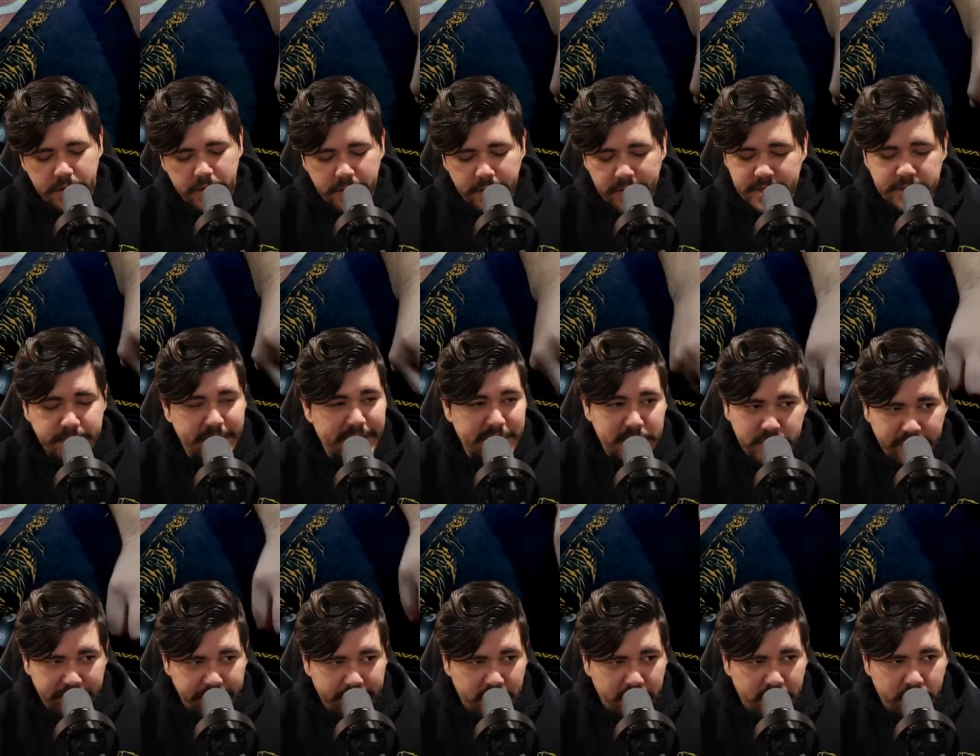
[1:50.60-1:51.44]

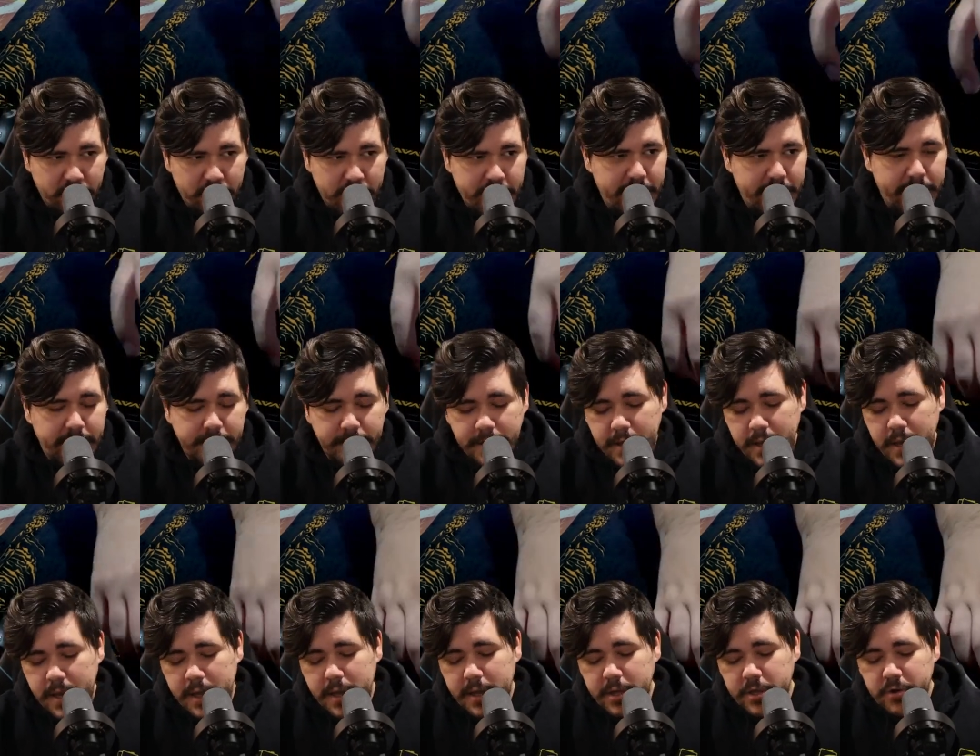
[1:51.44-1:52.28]
especially for green,
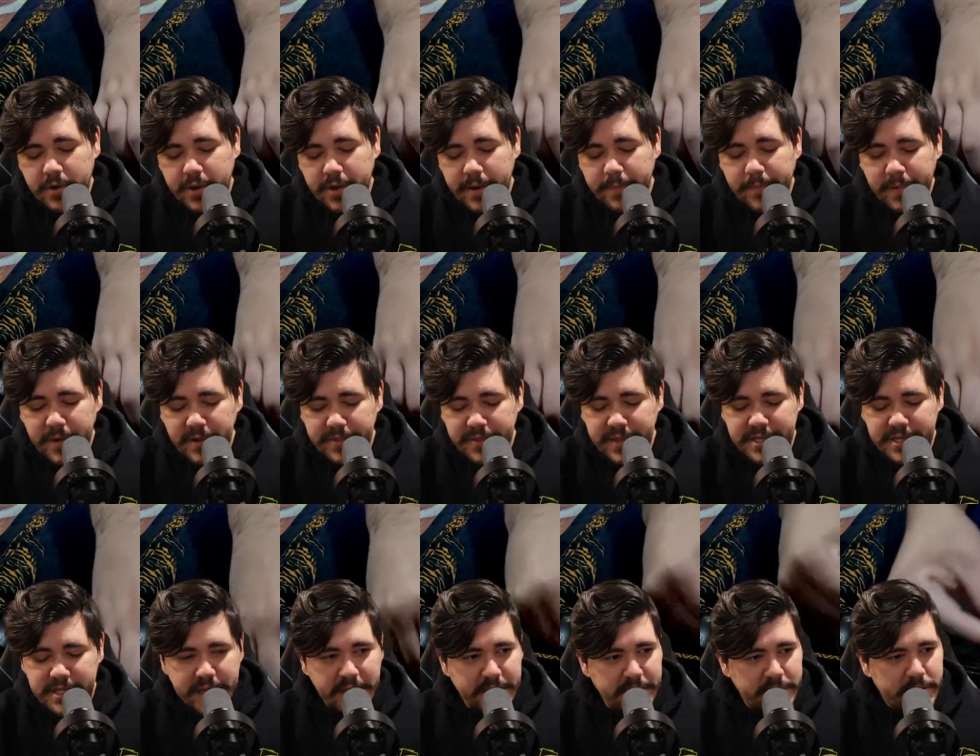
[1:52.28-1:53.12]
you can put
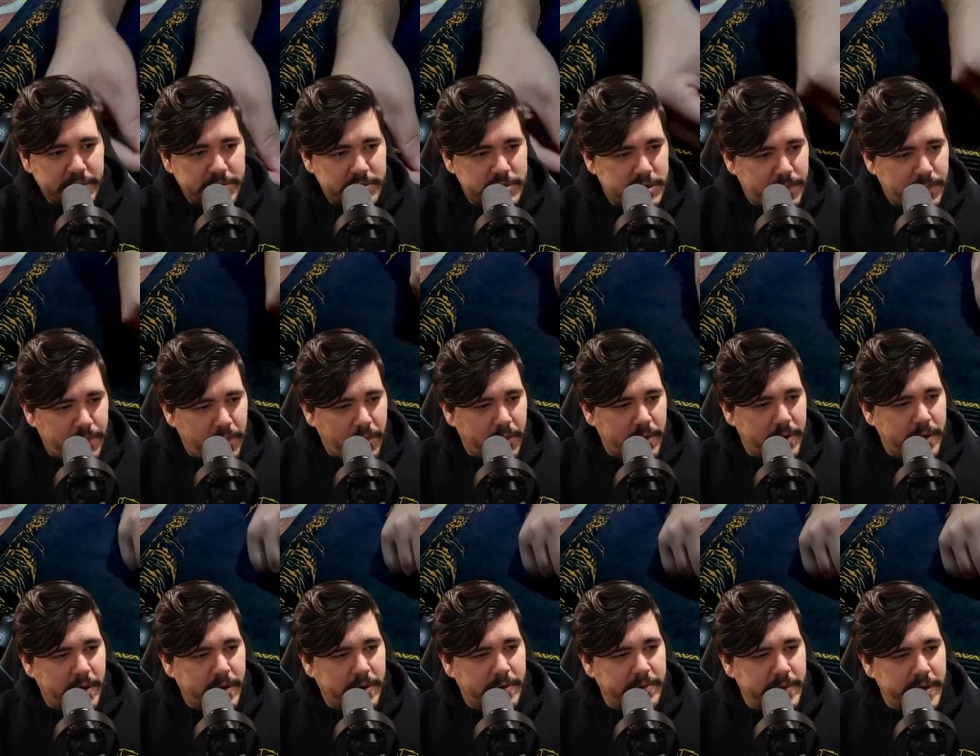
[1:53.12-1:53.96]
this into your support
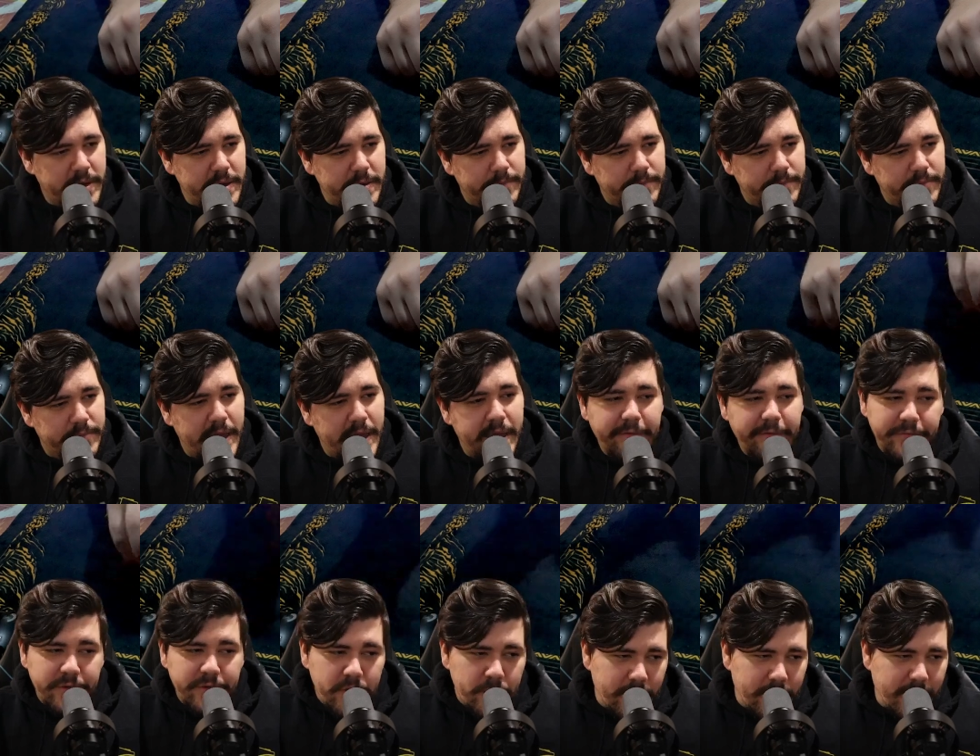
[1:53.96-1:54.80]
early
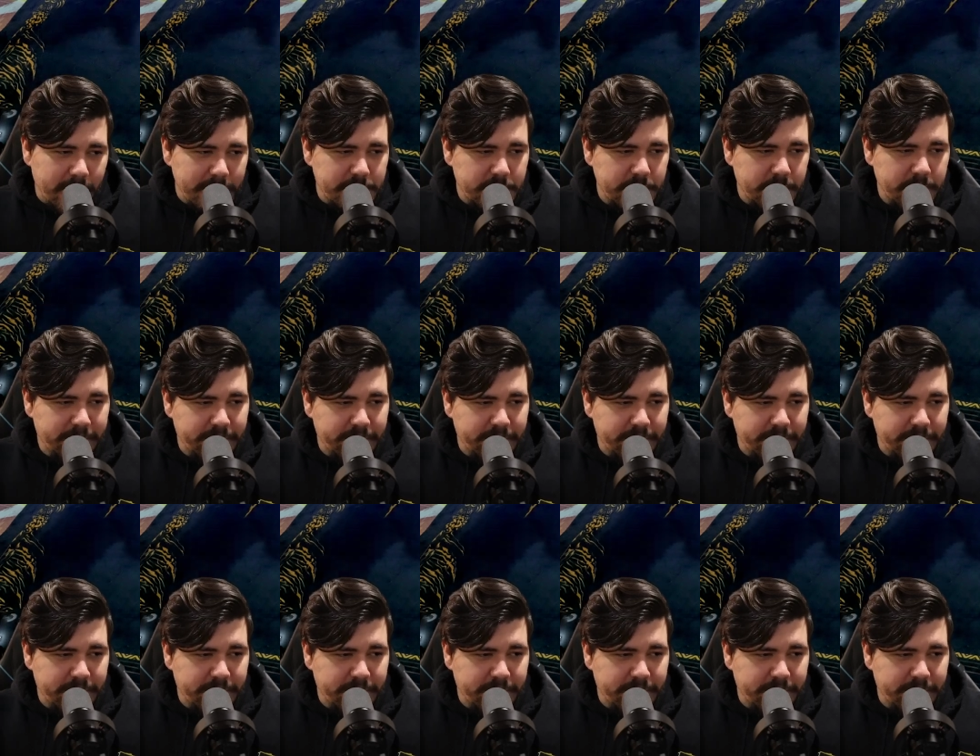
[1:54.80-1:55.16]
if you want to.